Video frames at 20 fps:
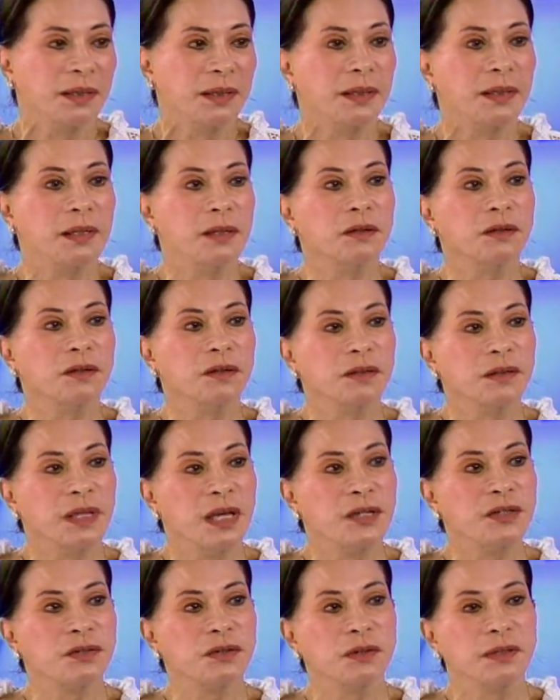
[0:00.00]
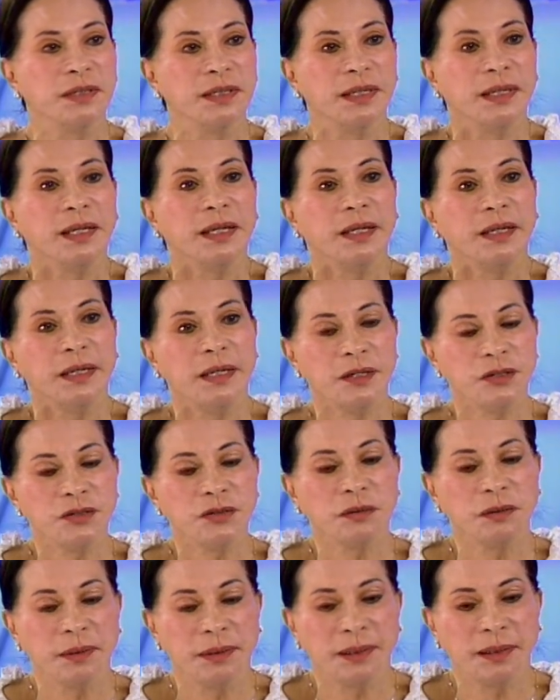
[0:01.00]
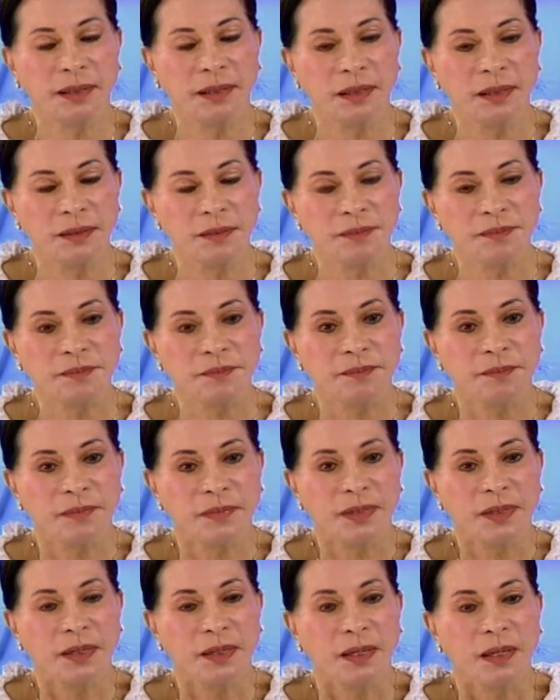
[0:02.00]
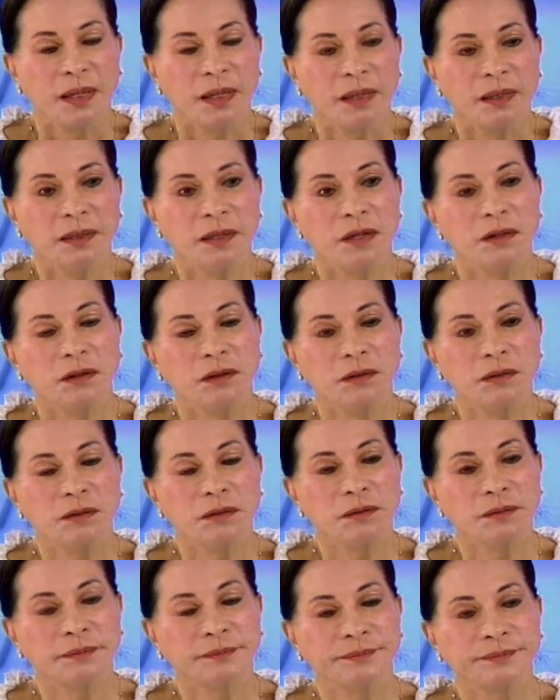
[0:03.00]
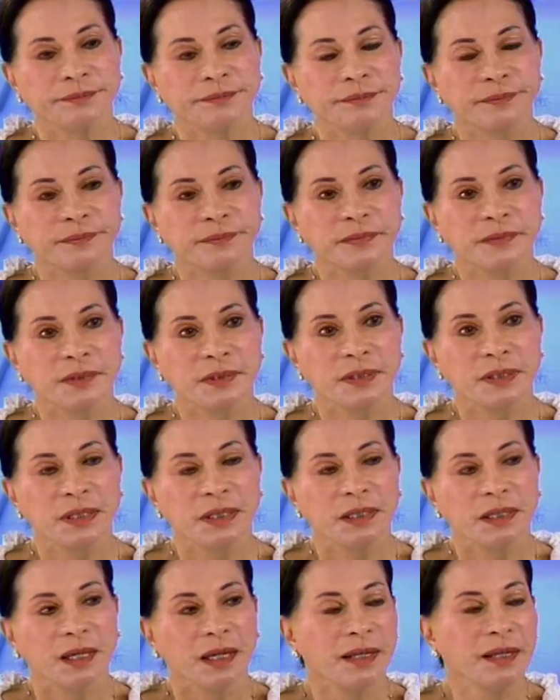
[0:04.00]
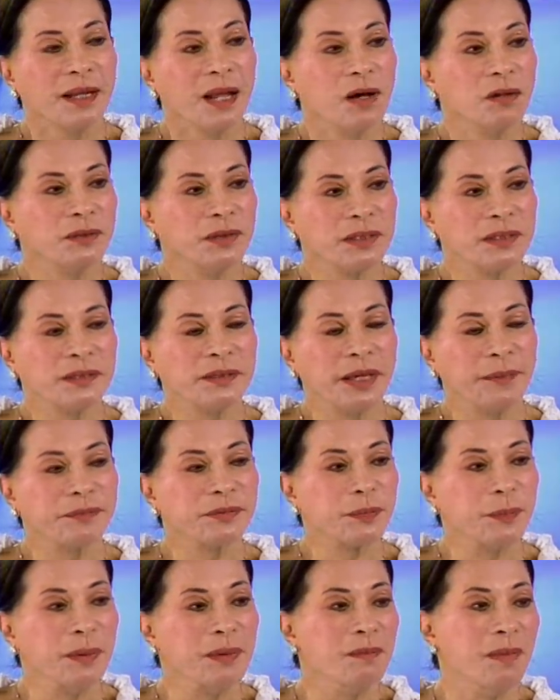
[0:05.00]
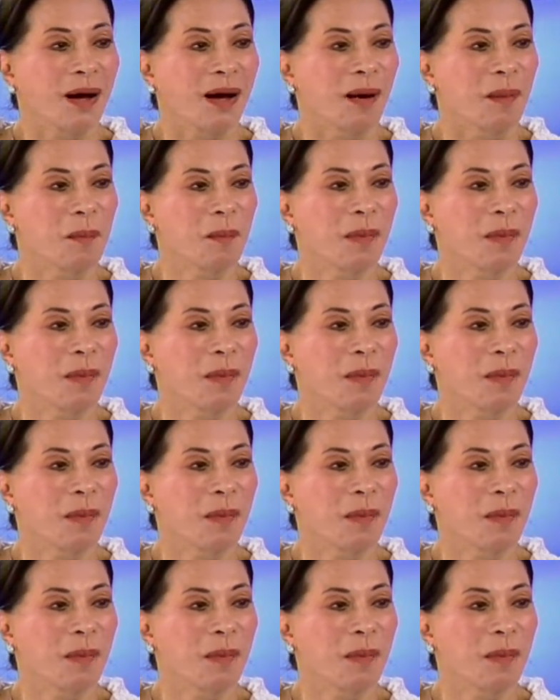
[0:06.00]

You know, he should, he should, um, you know. So is the right now word... Now this keeps me mum.